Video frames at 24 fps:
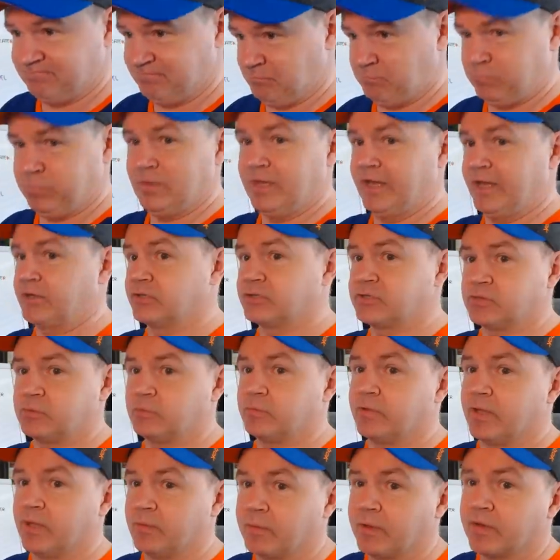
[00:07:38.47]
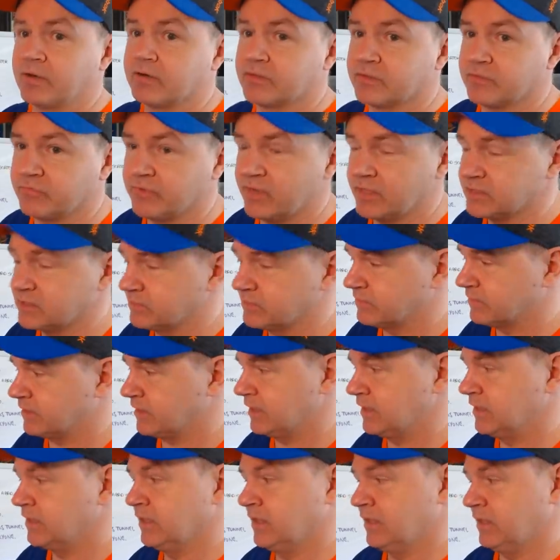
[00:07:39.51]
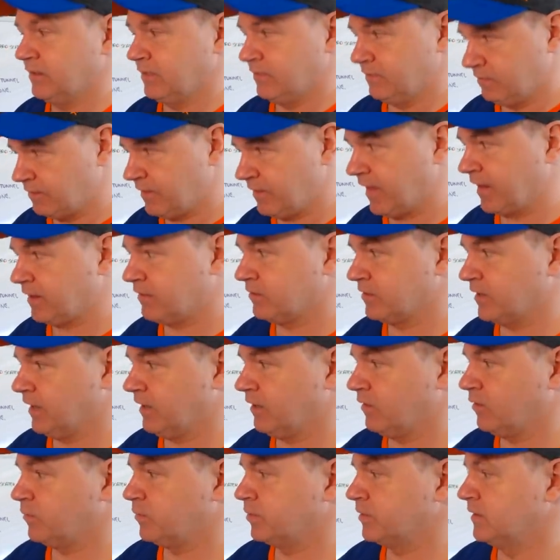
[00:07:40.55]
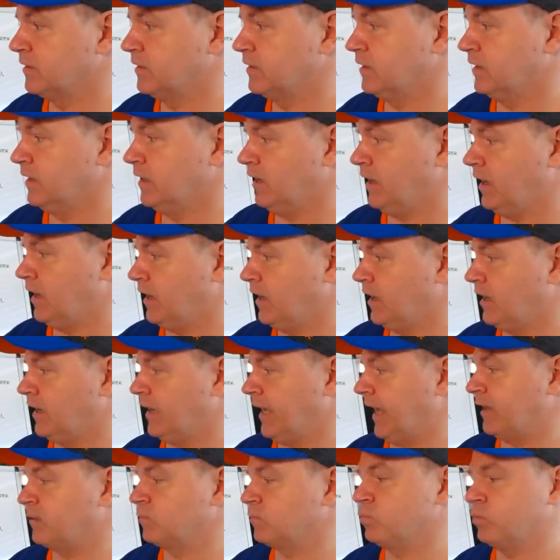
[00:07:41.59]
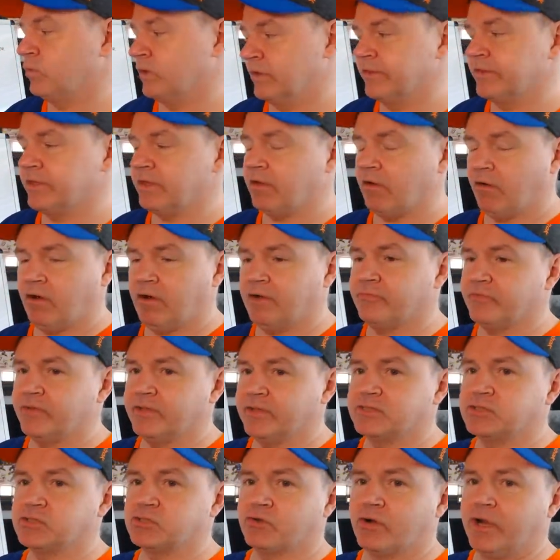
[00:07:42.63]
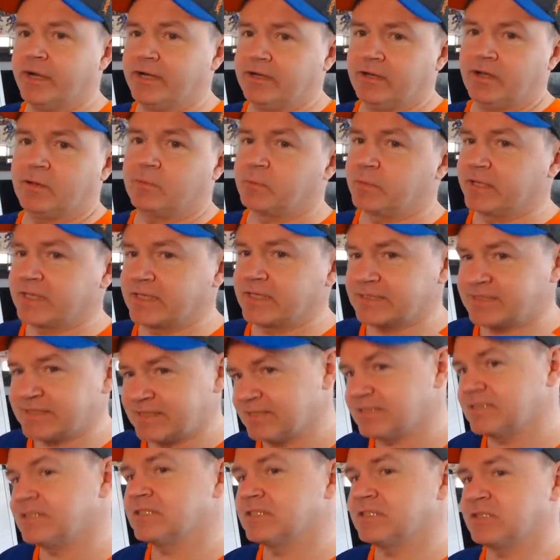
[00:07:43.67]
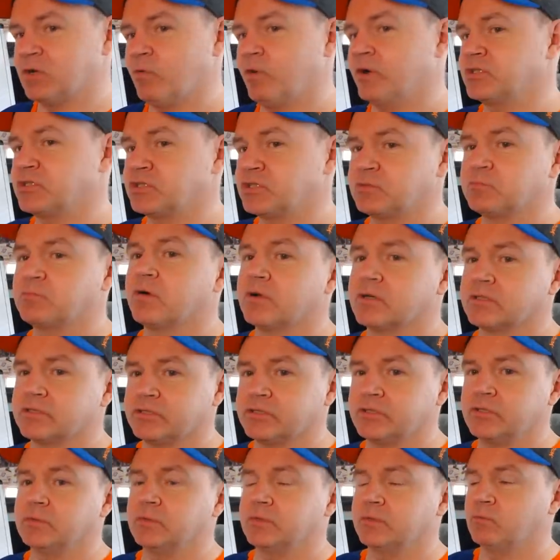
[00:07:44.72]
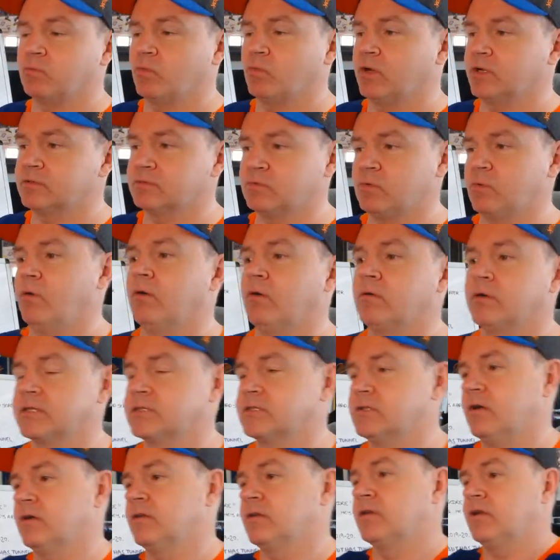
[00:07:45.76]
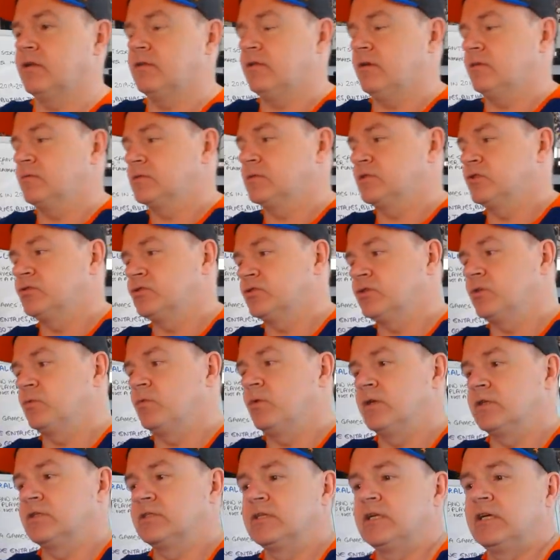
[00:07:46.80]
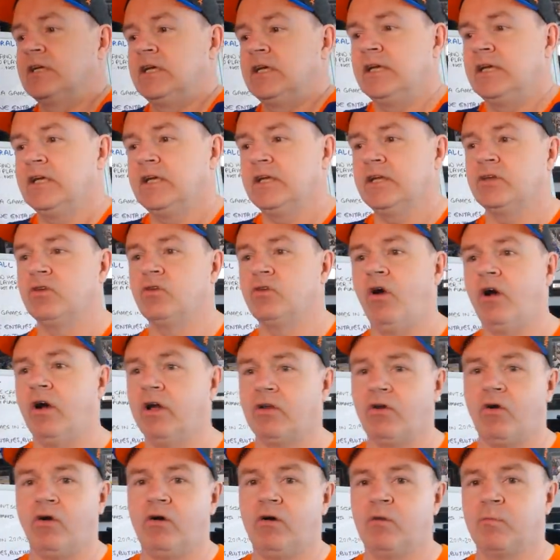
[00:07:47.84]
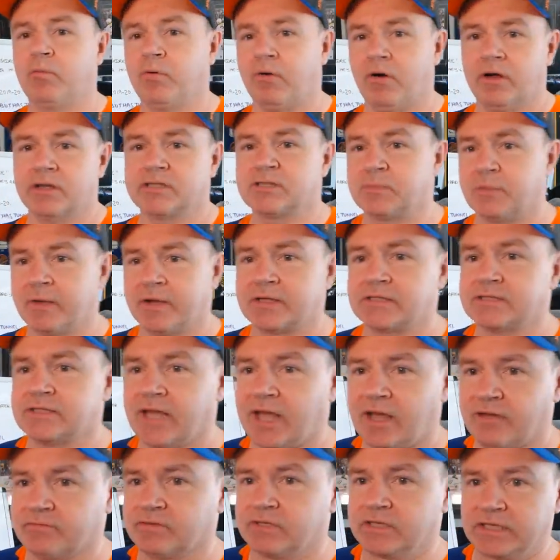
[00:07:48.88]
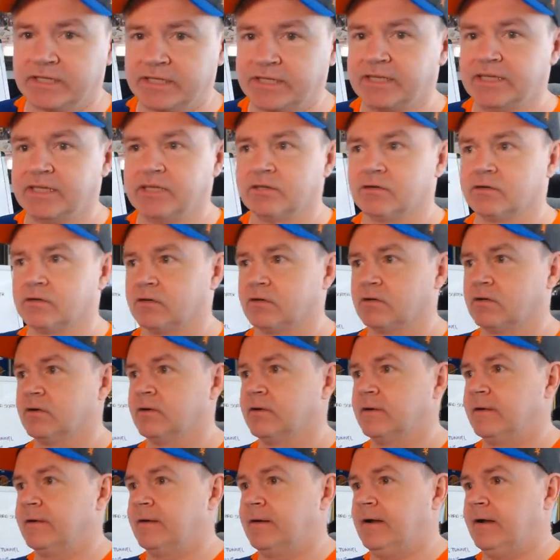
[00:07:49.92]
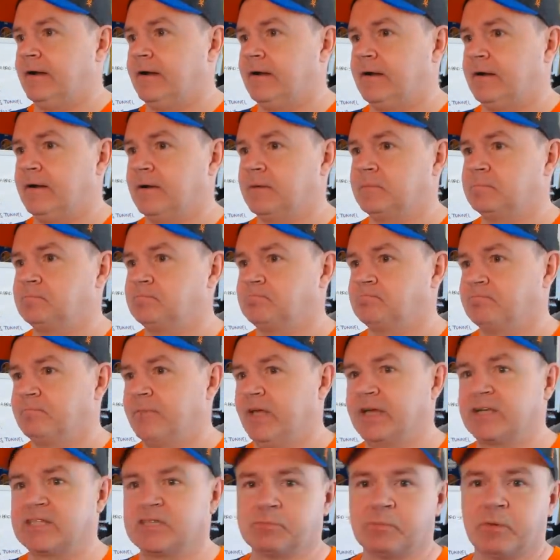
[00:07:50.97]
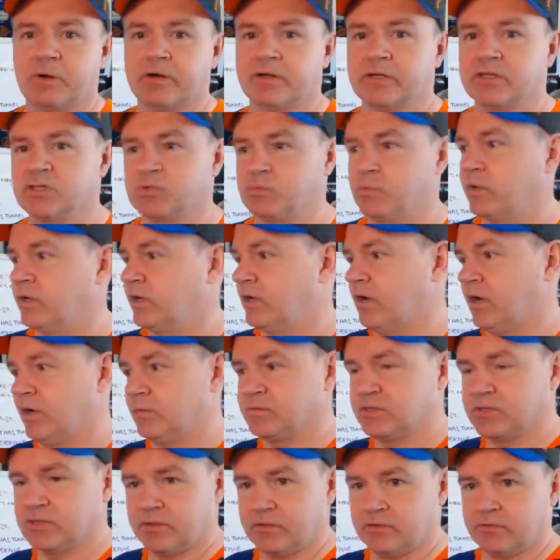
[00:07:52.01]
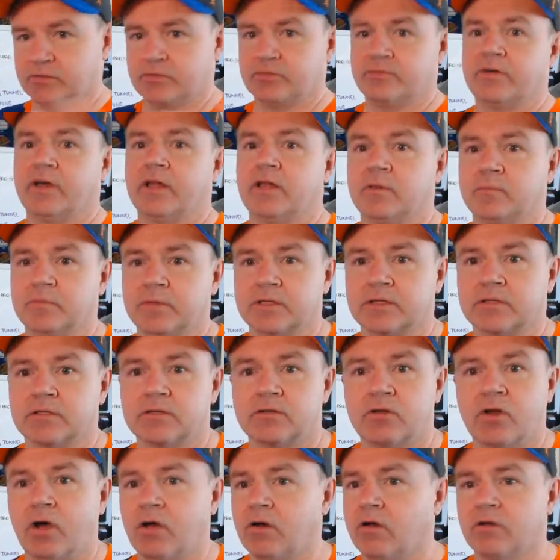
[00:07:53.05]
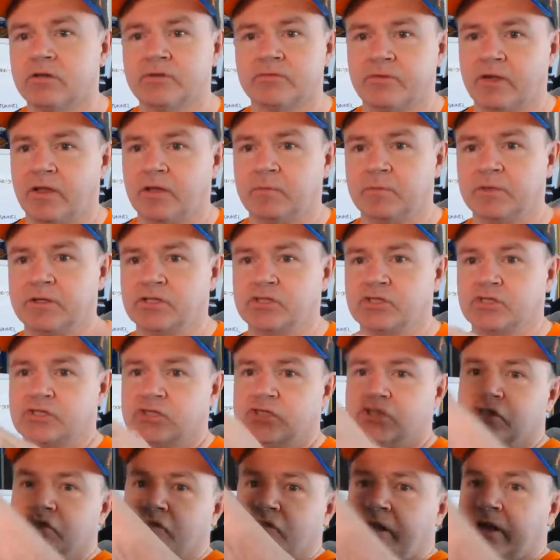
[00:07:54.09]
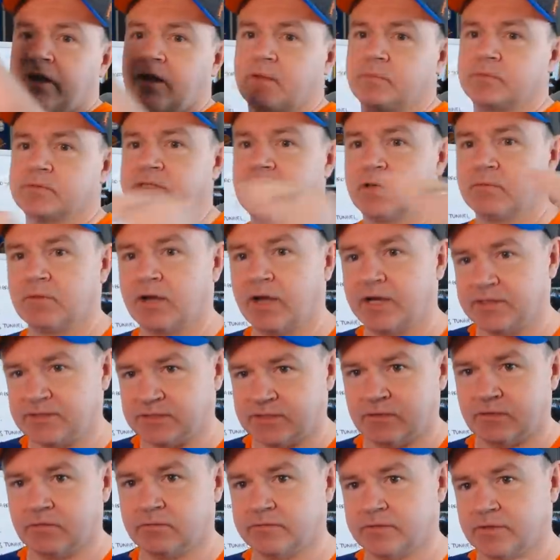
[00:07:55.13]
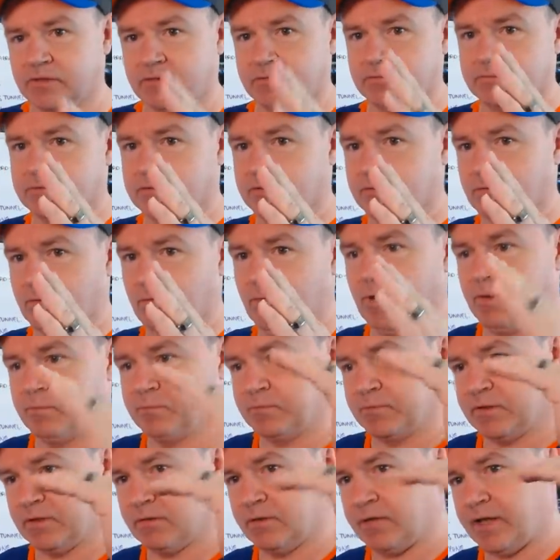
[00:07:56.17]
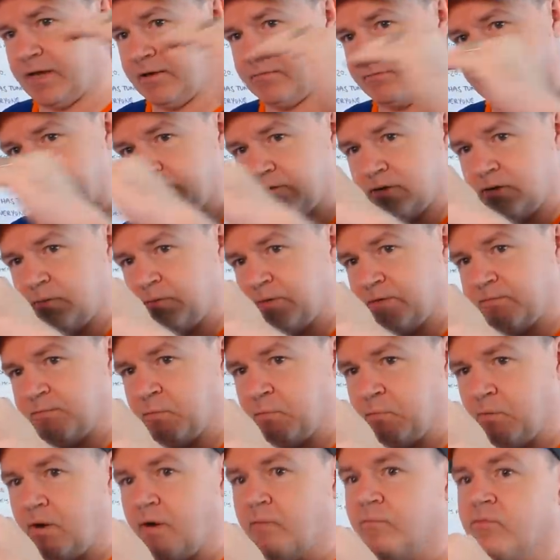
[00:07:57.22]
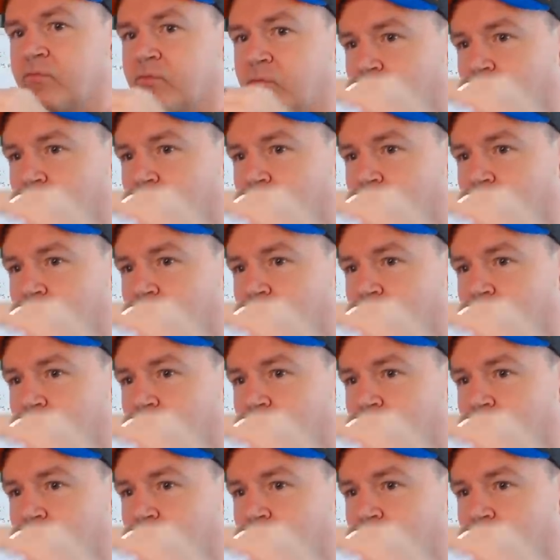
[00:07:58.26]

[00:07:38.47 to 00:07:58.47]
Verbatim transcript: players to play better defensively, that could help. Uh, and will the offense trend up? Because this is a question mark too. And one quote I saw that I thought was interesting was, "Not all prospects have a linear." um, experience when it comes to their development. Not all development is just straight up. Some guys they'll they'll they'll go up, they'll have a little bit of a problem for